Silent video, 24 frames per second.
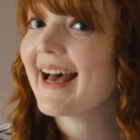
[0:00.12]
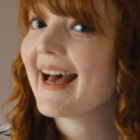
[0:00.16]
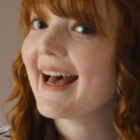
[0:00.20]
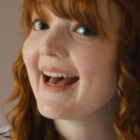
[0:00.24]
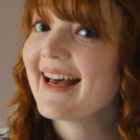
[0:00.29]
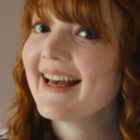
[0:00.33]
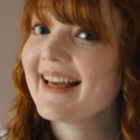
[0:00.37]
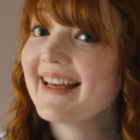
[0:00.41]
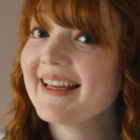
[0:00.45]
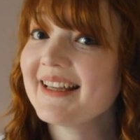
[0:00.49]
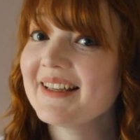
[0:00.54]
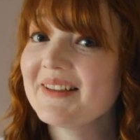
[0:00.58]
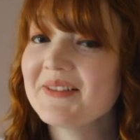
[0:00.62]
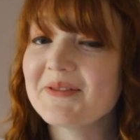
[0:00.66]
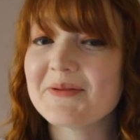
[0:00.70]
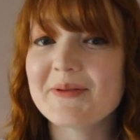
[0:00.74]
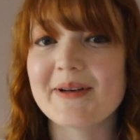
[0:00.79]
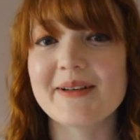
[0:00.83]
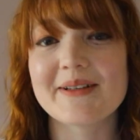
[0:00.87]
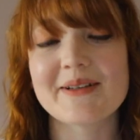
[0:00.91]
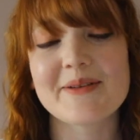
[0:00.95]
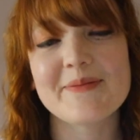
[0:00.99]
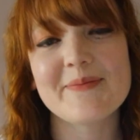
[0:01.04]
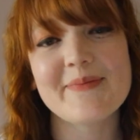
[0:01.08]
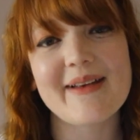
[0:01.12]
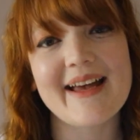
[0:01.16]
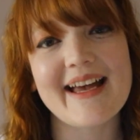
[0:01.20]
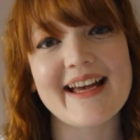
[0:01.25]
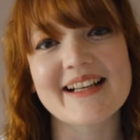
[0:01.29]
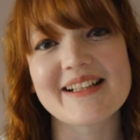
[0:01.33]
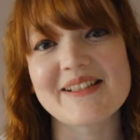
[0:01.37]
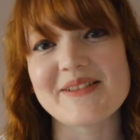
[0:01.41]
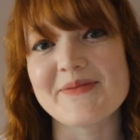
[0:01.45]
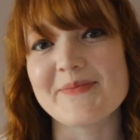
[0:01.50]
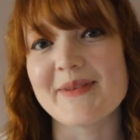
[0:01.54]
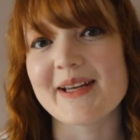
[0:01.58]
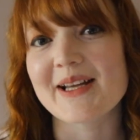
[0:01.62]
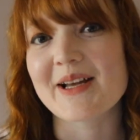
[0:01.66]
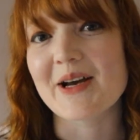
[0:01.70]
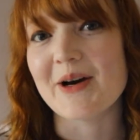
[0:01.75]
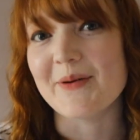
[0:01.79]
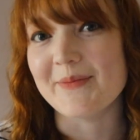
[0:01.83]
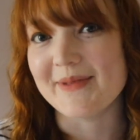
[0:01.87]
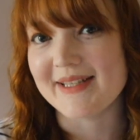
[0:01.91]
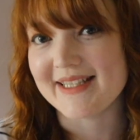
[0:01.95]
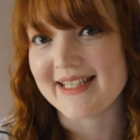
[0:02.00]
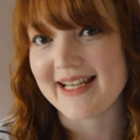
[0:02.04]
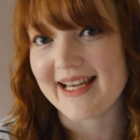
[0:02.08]
Hi, welcome back to my
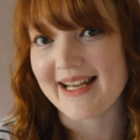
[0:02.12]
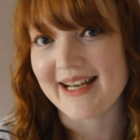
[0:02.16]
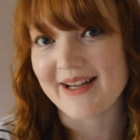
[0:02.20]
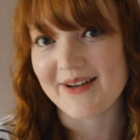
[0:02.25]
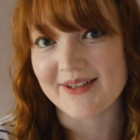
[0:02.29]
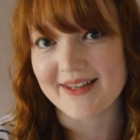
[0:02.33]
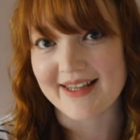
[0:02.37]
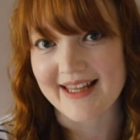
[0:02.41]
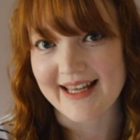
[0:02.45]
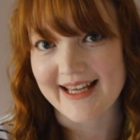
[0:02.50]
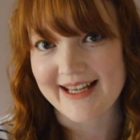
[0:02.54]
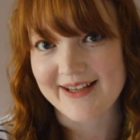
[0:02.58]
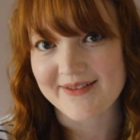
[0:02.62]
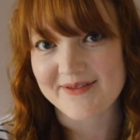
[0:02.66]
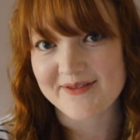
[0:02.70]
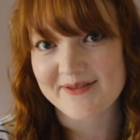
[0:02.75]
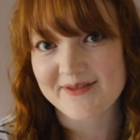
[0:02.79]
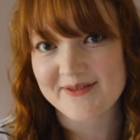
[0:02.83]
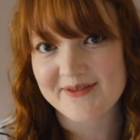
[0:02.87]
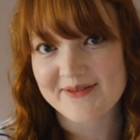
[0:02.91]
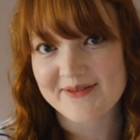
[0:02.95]
commentary on life.